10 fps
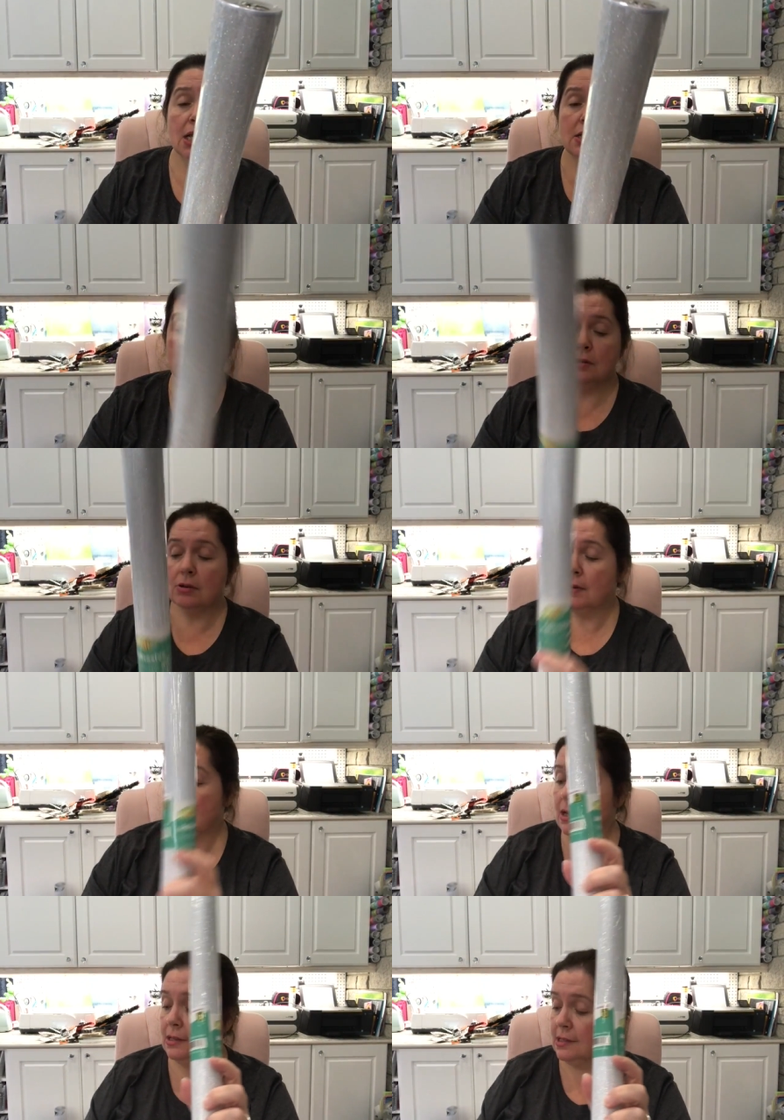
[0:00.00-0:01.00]
So I
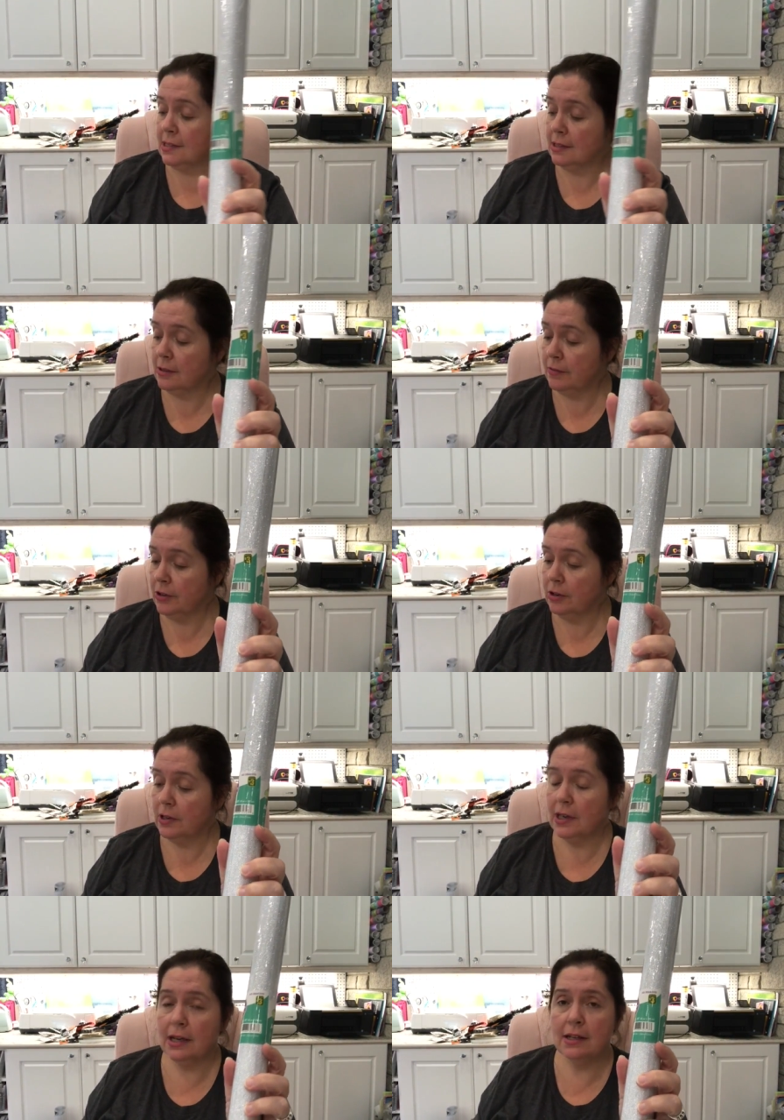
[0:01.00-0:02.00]
got silver,
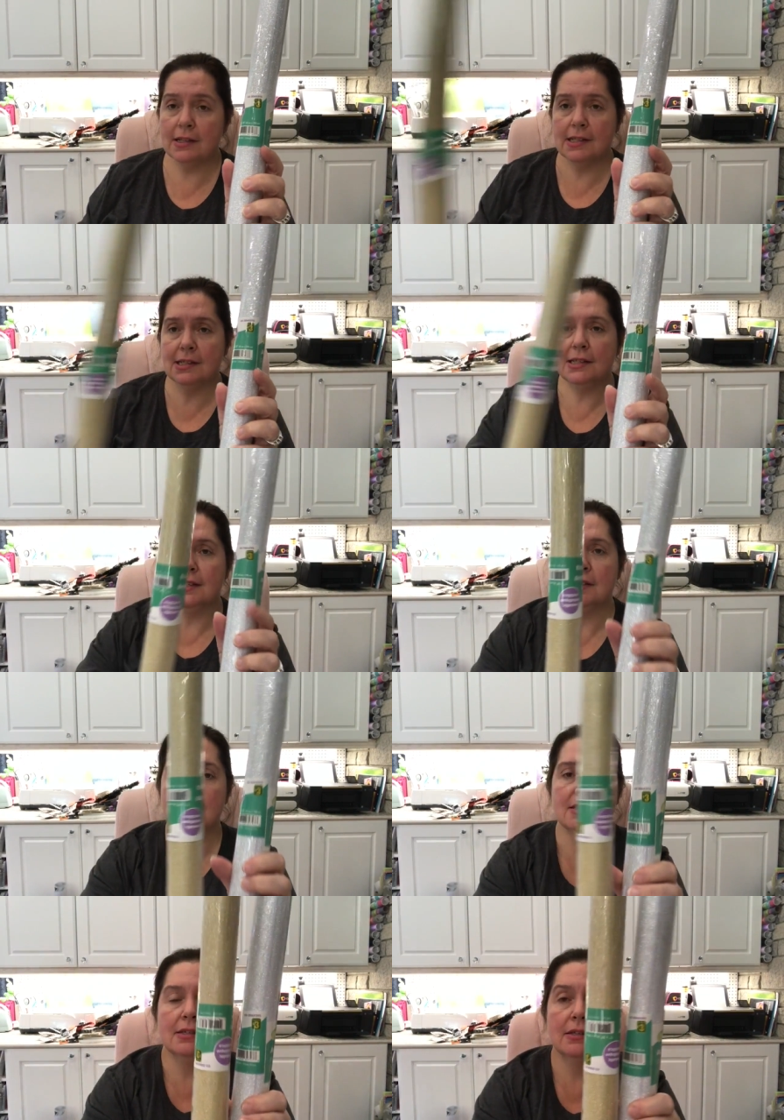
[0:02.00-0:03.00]
I got this
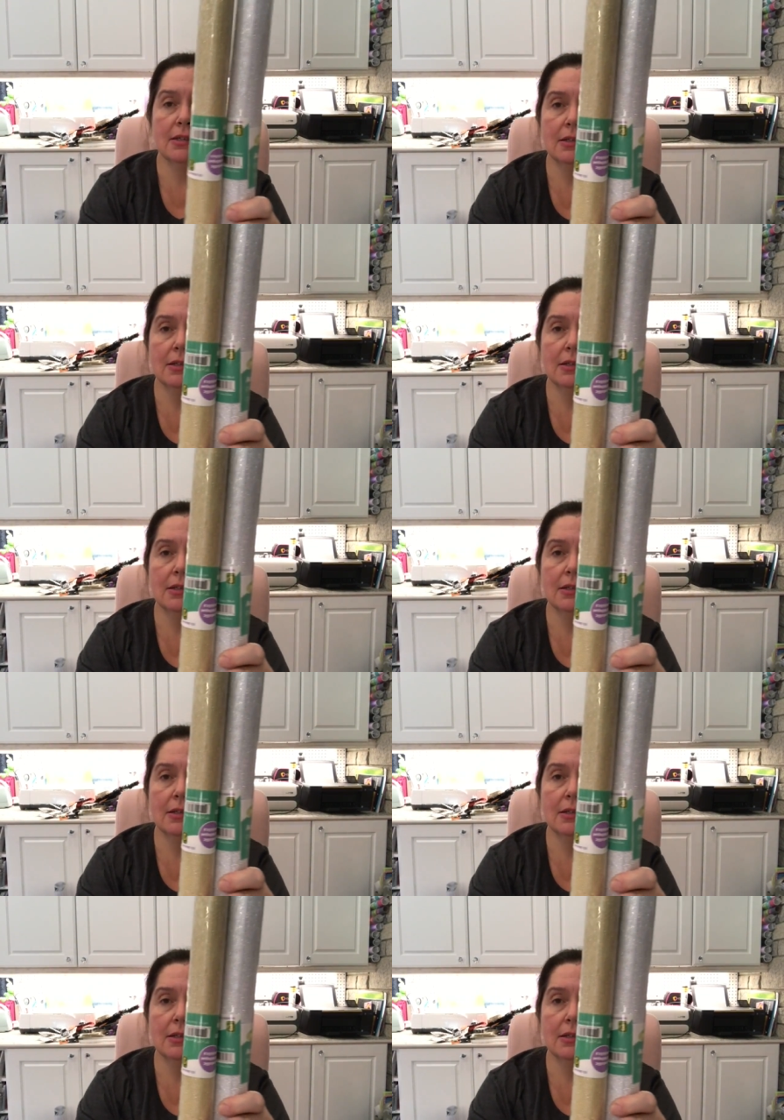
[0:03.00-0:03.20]
nice